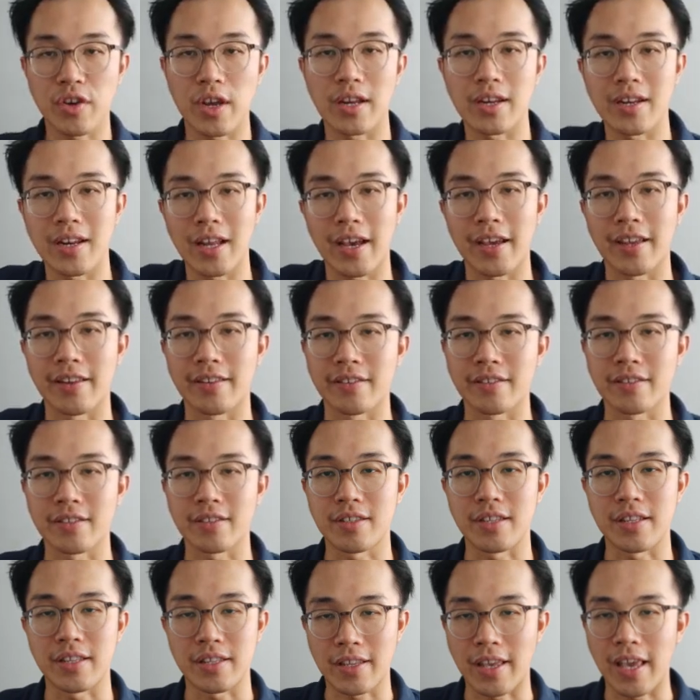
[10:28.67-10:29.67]
lines,
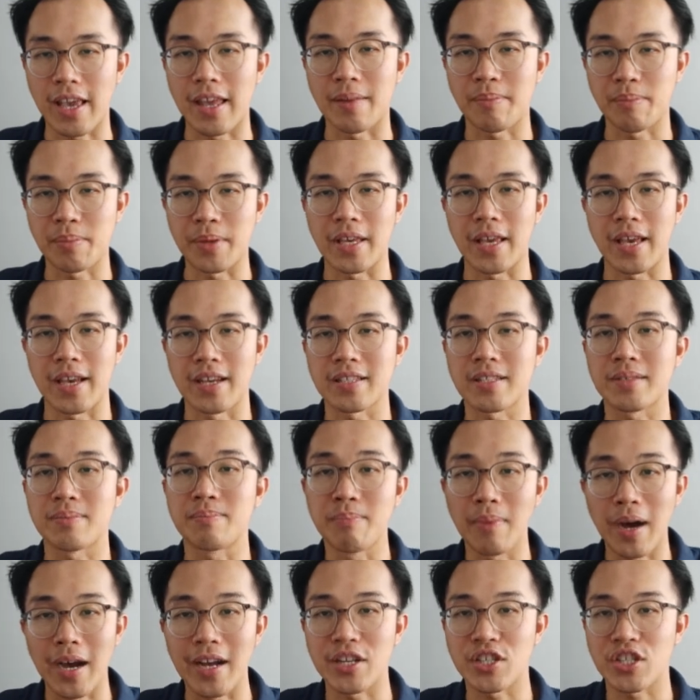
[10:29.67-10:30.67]
it can be as
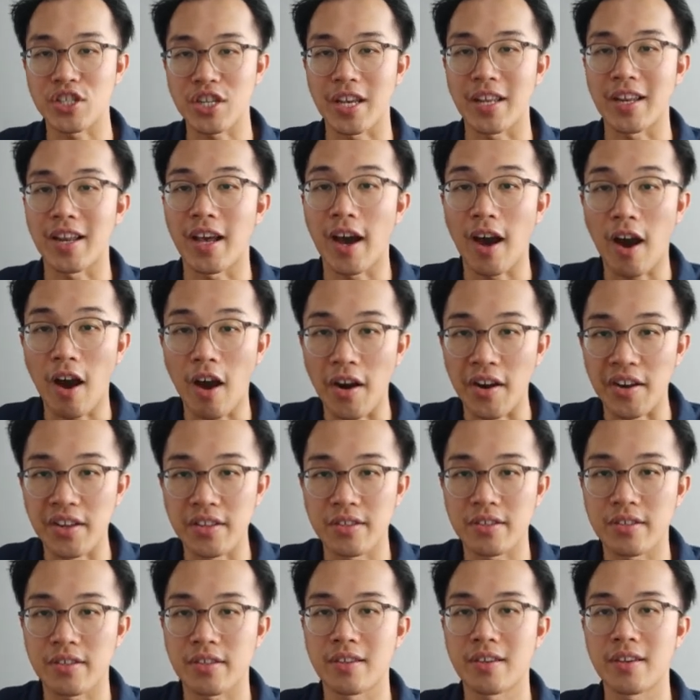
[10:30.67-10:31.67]
much an
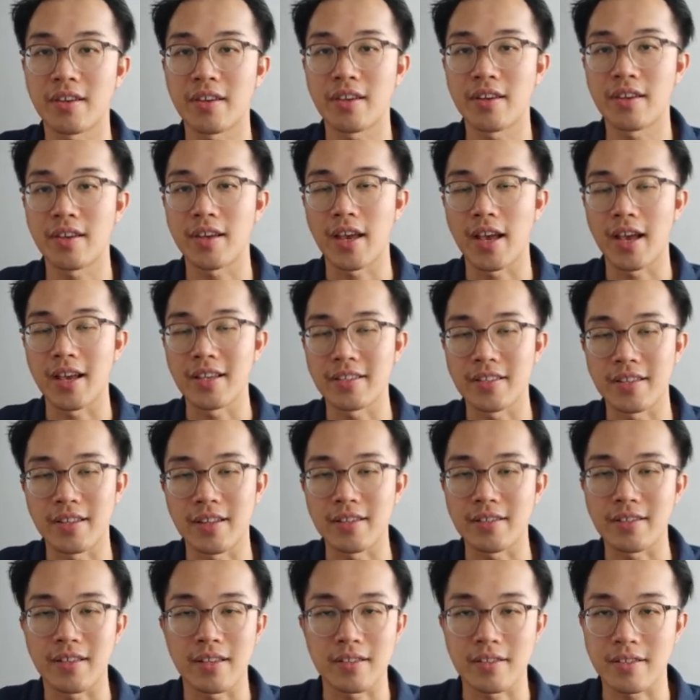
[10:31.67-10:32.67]
art as it
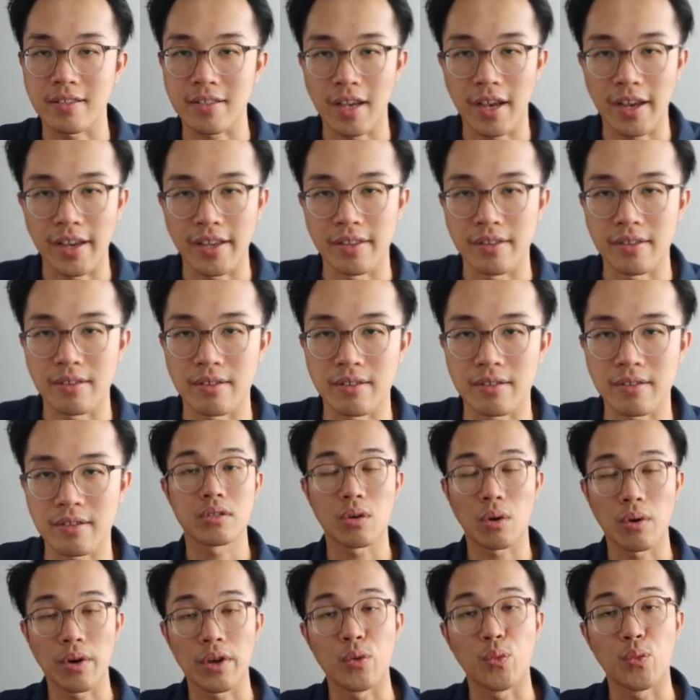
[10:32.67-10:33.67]
is a science.
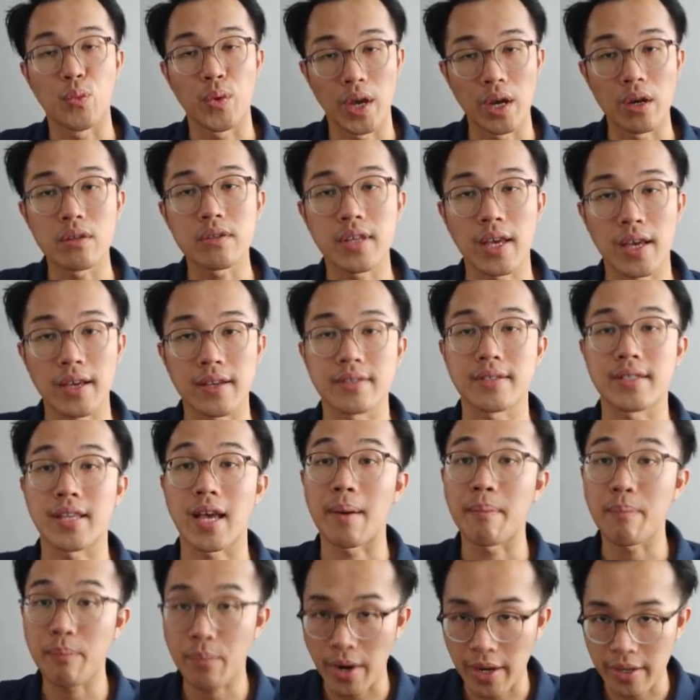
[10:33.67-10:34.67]
So it will take
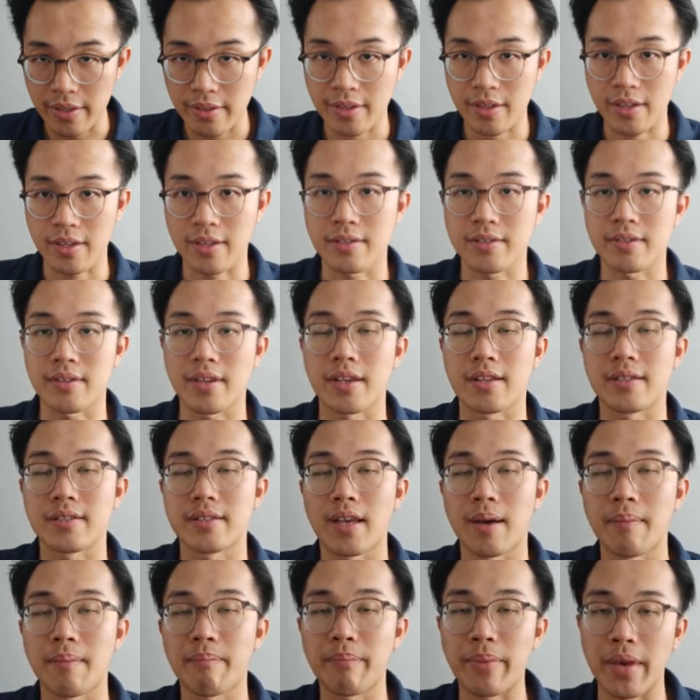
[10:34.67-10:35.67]
some practice and
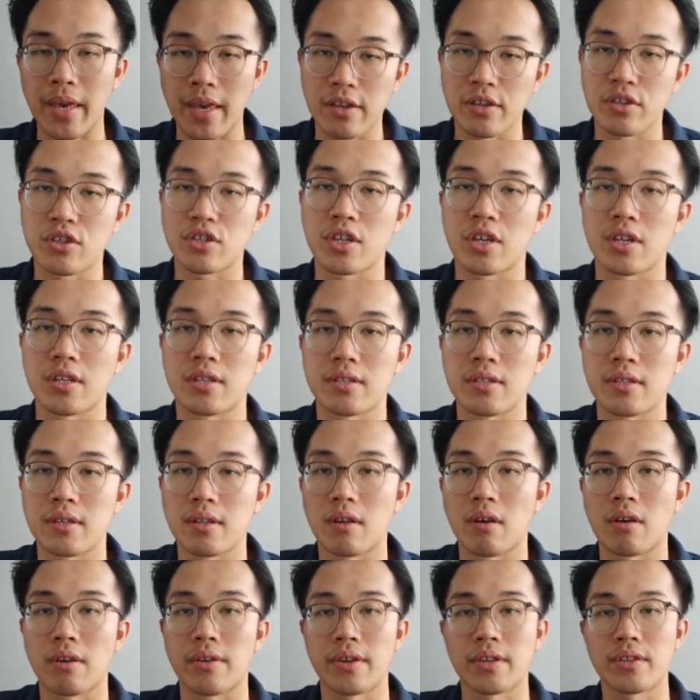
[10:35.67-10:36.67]
some patience in
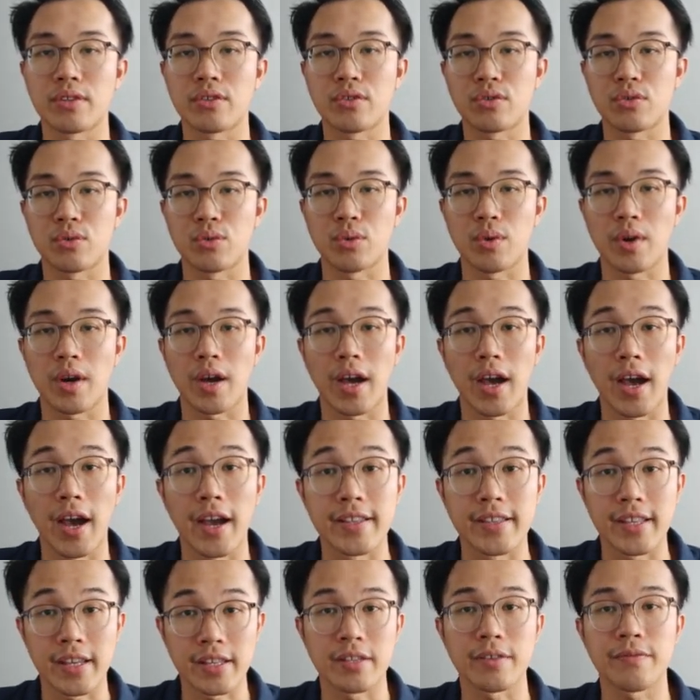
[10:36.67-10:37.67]
order to
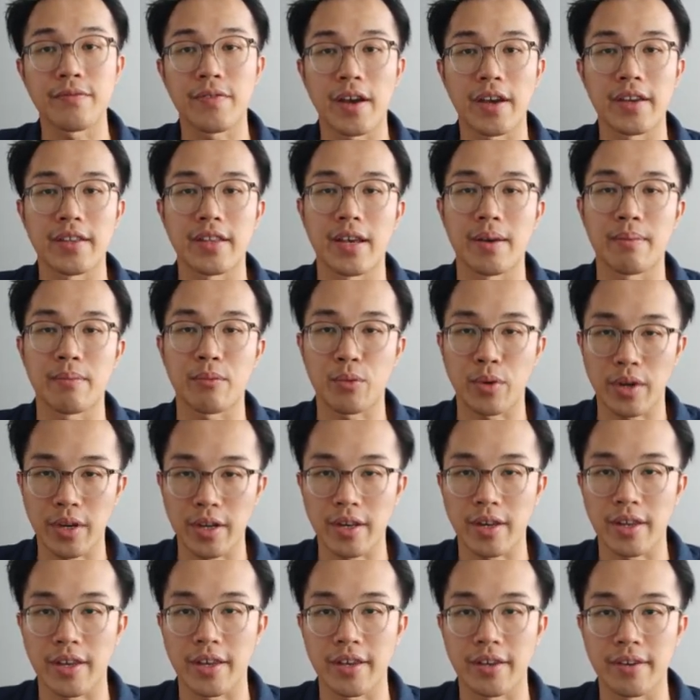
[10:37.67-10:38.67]
identify them
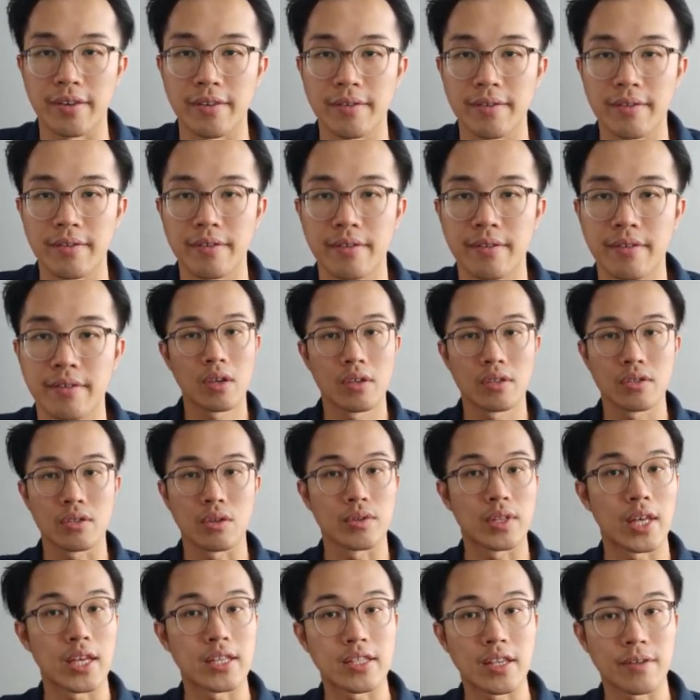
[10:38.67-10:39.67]
quickly. So
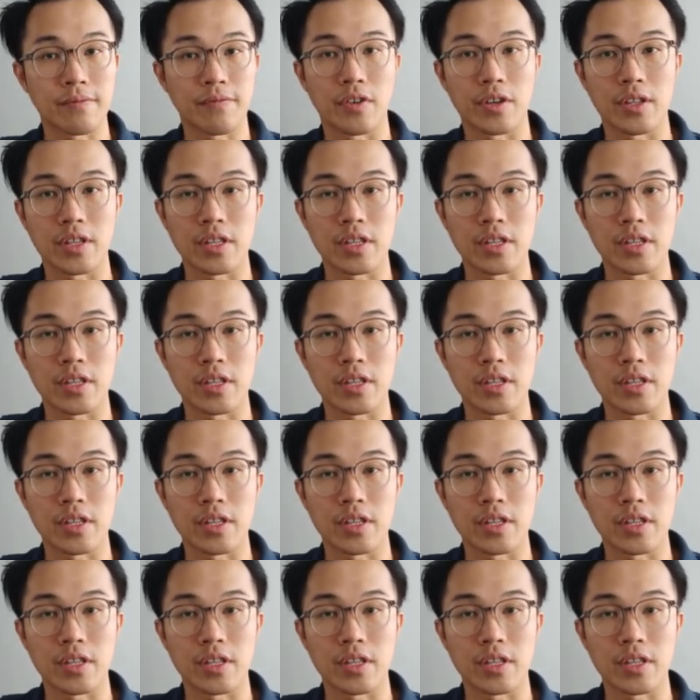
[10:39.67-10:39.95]
that's it for this